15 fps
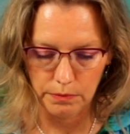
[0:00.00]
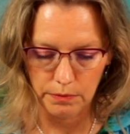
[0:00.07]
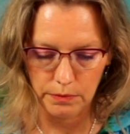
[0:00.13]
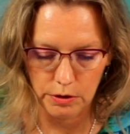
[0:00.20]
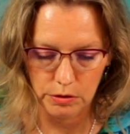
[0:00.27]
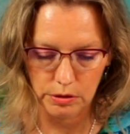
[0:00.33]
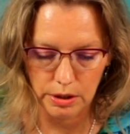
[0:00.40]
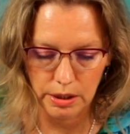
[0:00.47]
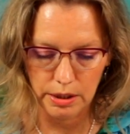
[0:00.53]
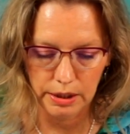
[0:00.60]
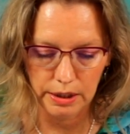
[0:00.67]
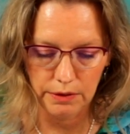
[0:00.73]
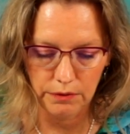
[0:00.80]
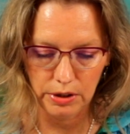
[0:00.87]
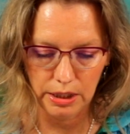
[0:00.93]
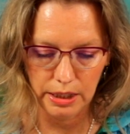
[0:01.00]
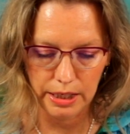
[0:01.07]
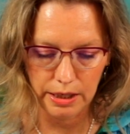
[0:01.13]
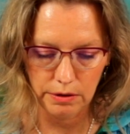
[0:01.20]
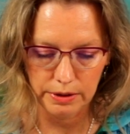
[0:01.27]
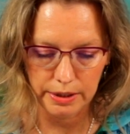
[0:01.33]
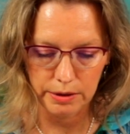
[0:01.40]
Just kind of giving an
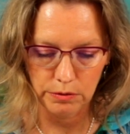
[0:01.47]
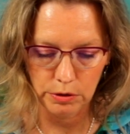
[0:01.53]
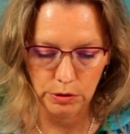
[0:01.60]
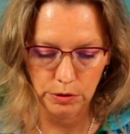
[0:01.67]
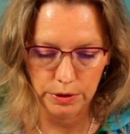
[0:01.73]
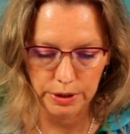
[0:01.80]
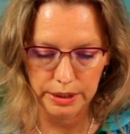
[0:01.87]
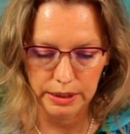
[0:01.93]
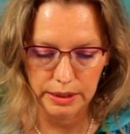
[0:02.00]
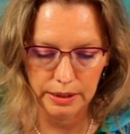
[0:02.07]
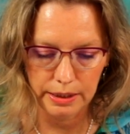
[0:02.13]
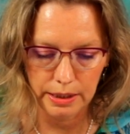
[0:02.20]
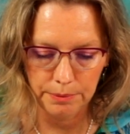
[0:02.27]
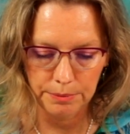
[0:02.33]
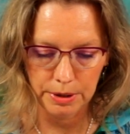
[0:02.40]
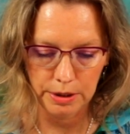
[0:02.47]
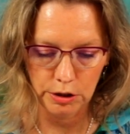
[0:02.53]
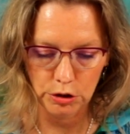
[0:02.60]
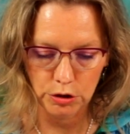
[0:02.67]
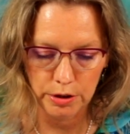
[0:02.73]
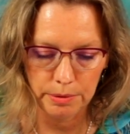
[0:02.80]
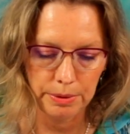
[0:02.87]
outline real quick, and then I'm going to
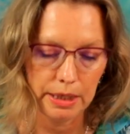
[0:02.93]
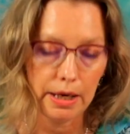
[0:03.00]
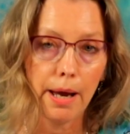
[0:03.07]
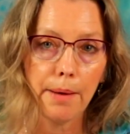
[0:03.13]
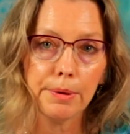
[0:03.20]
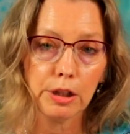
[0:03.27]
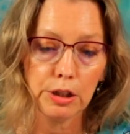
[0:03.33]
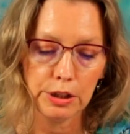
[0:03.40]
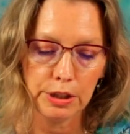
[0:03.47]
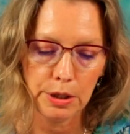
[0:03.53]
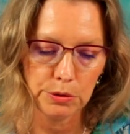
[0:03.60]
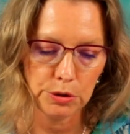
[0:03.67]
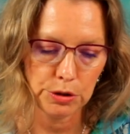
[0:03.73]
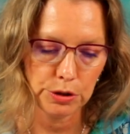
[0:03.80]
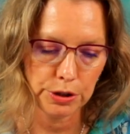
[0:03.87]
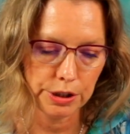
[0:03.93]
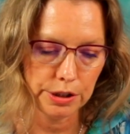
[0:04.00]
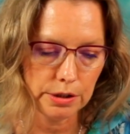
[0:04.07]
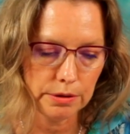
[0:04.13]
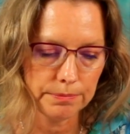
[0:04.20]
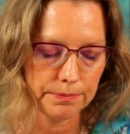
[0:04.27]
trim it up closer.